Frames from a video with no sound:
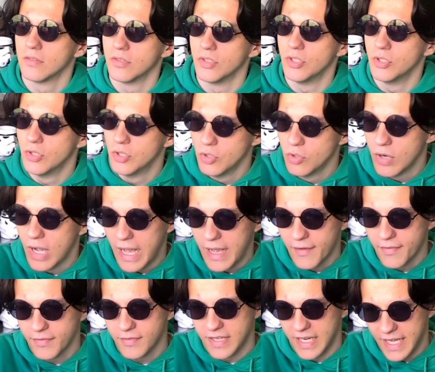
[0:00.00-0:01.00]
You do
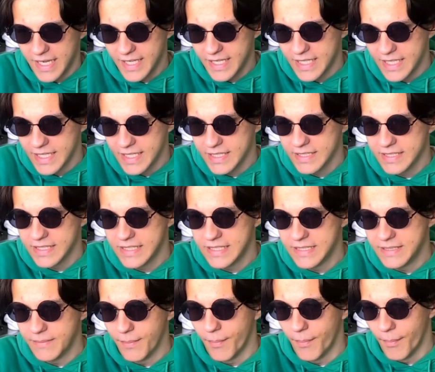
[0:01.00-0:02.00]
have
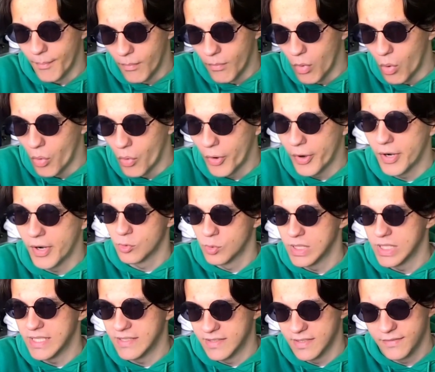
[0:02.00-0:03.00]
technically more
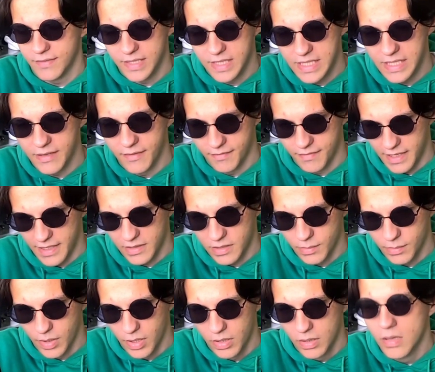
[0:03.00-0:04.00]
creativity
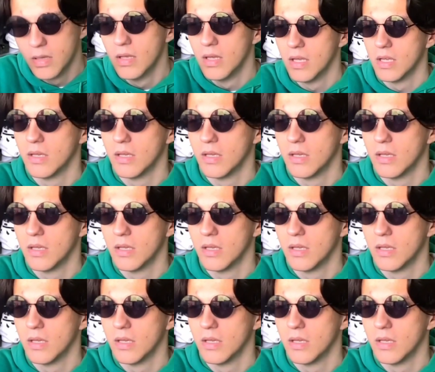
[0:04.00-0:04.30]
available